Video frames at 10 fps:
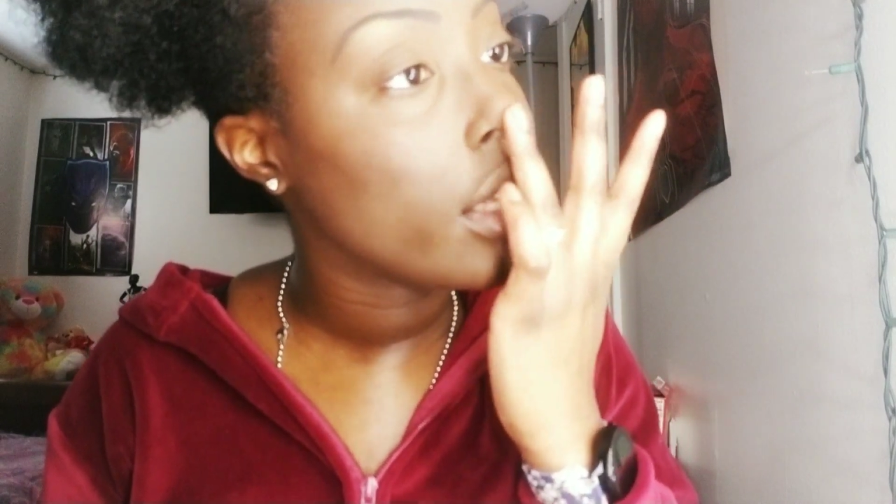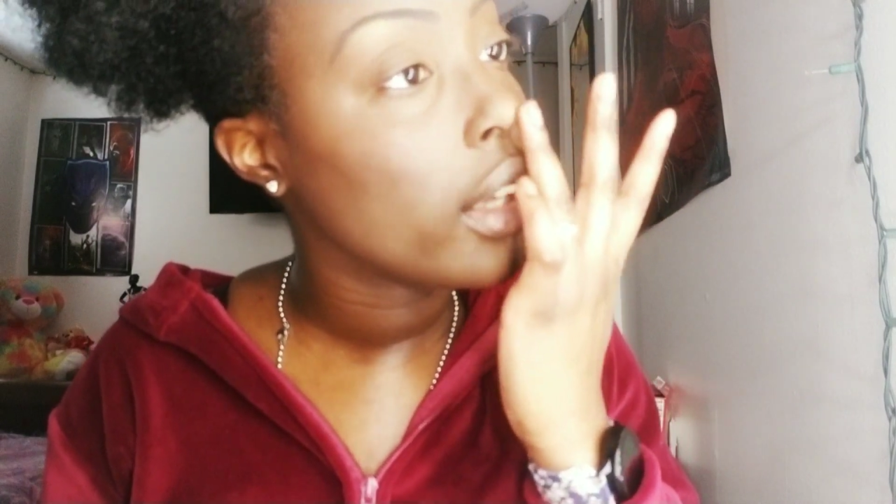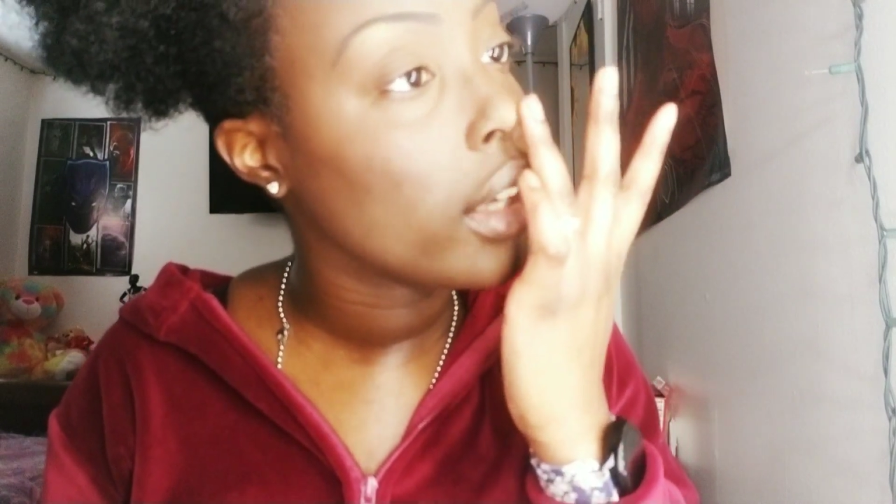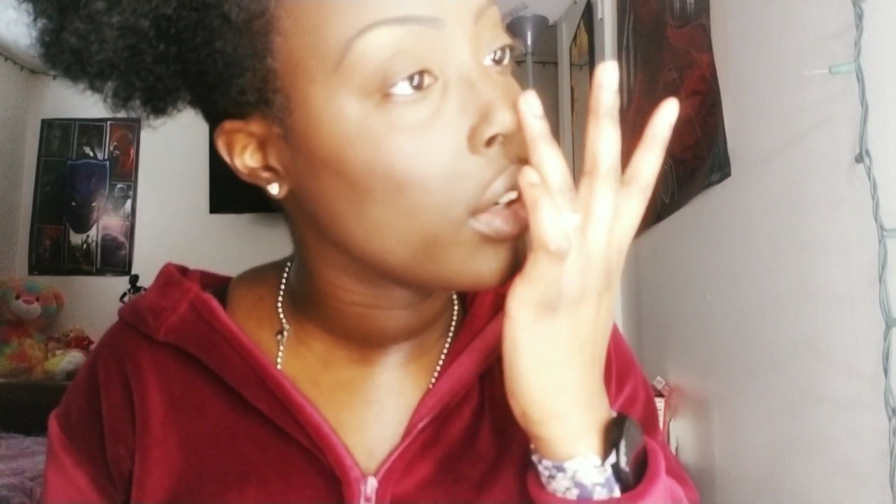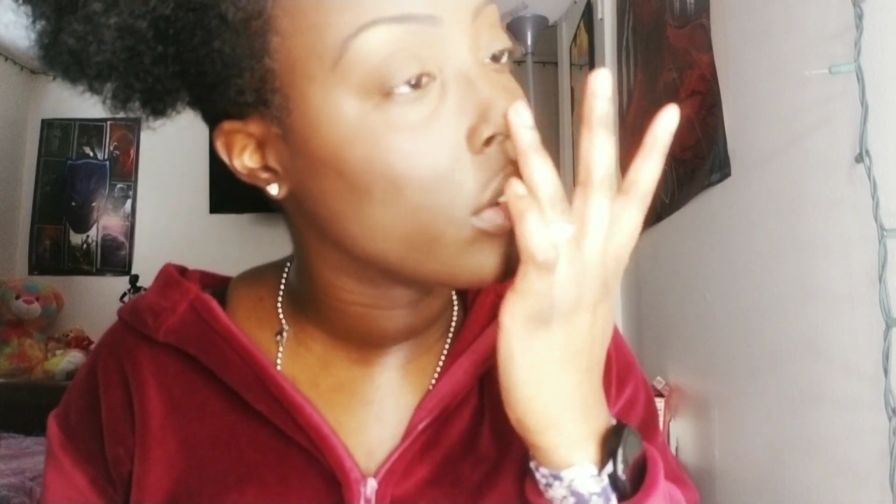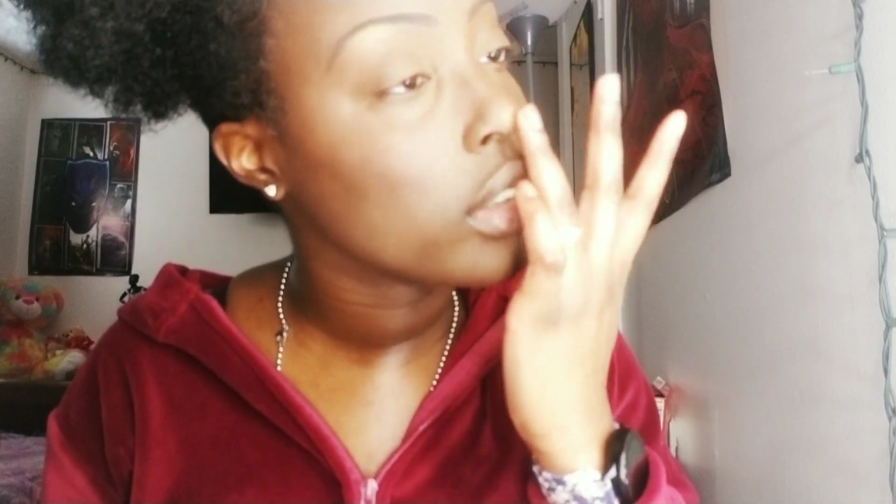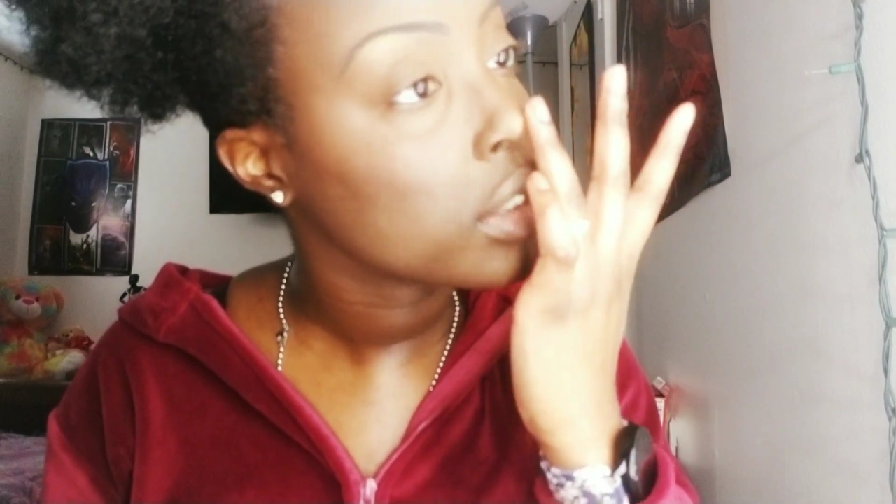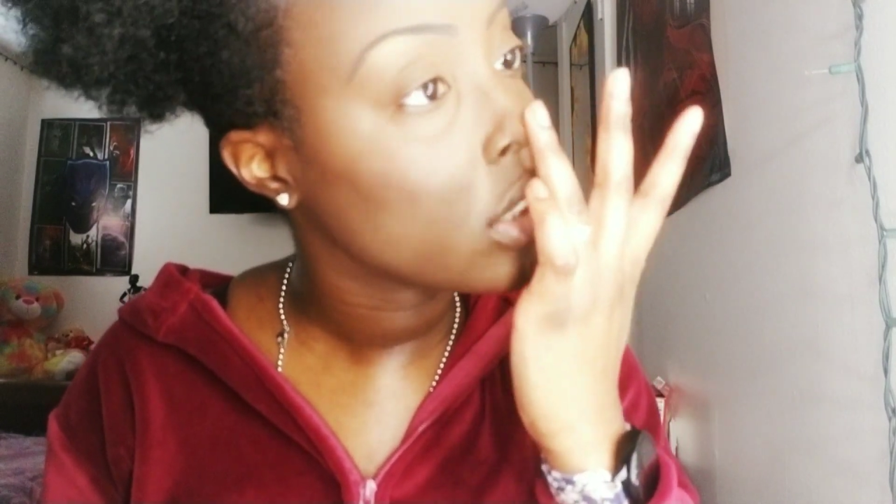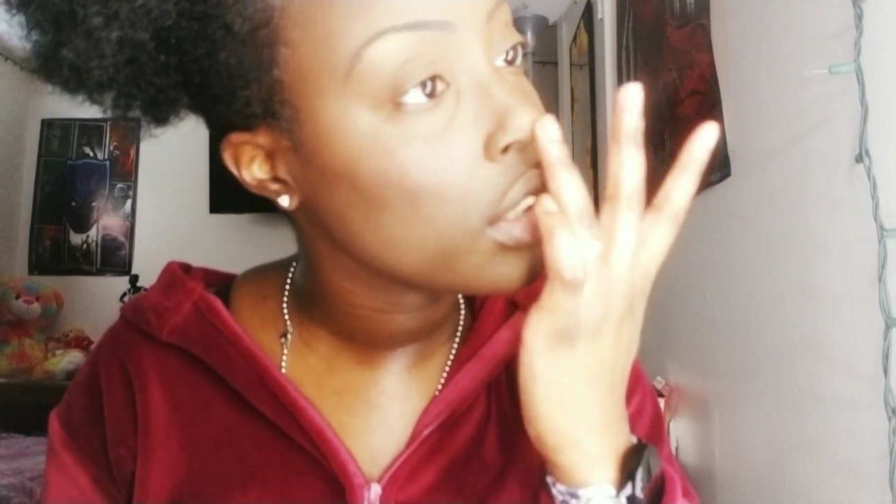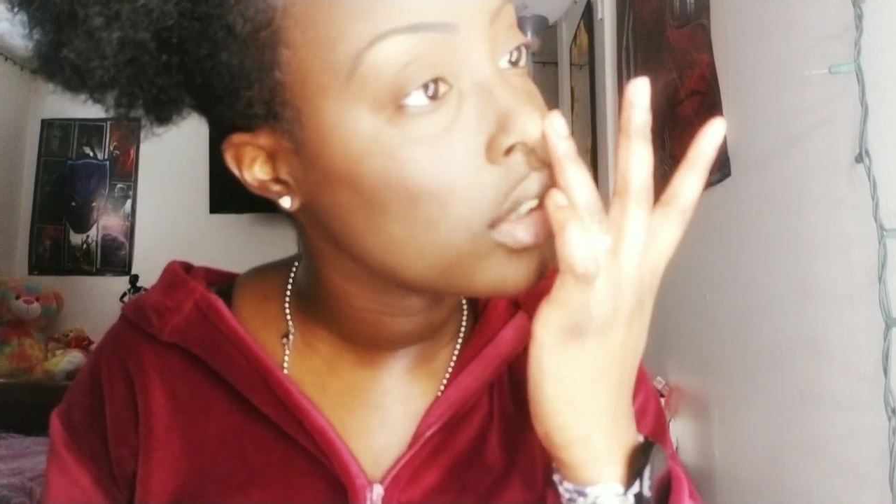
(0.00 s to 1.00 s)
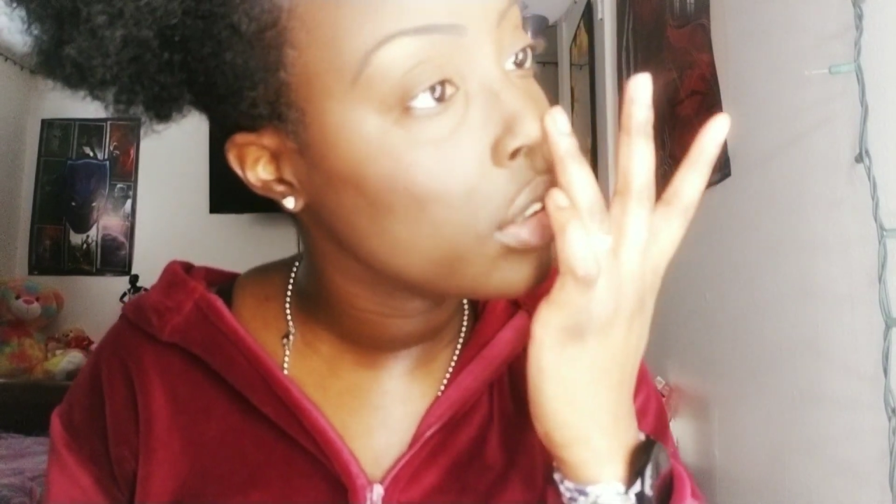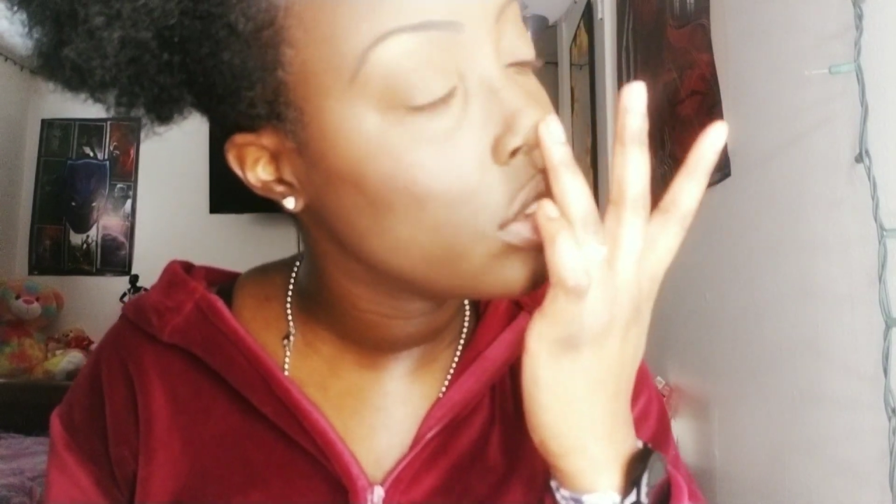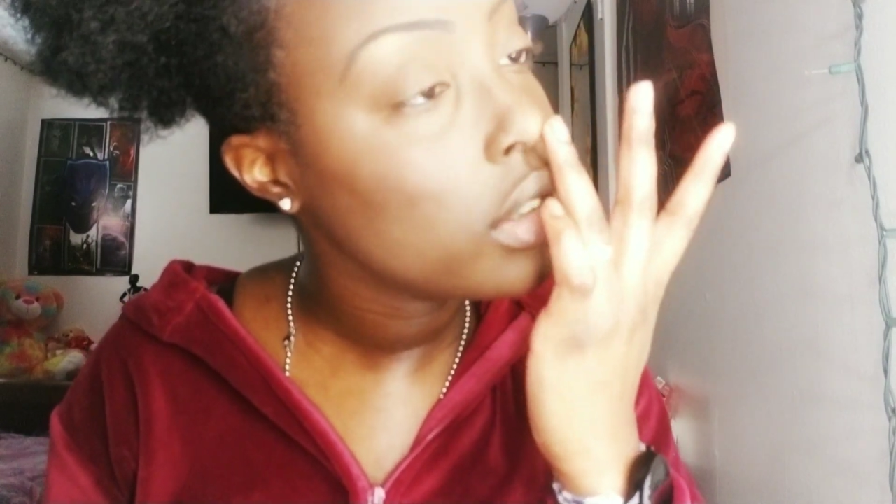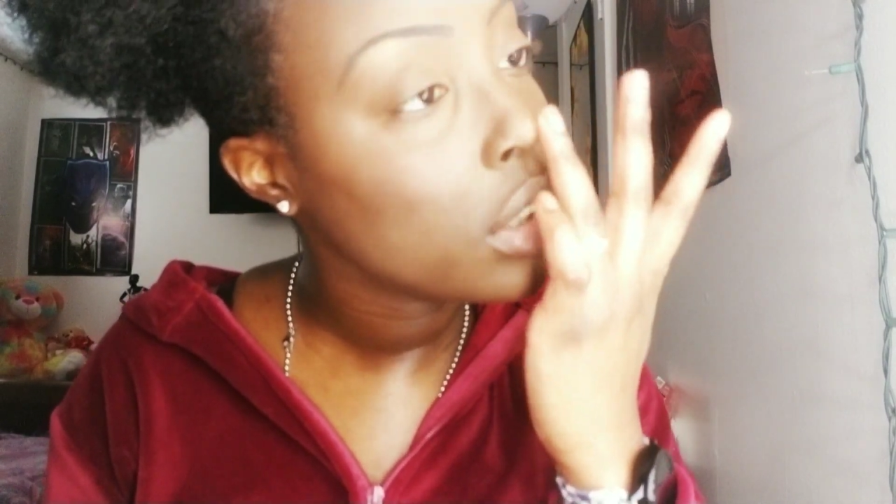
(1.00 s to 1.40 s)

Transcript: and go in a circle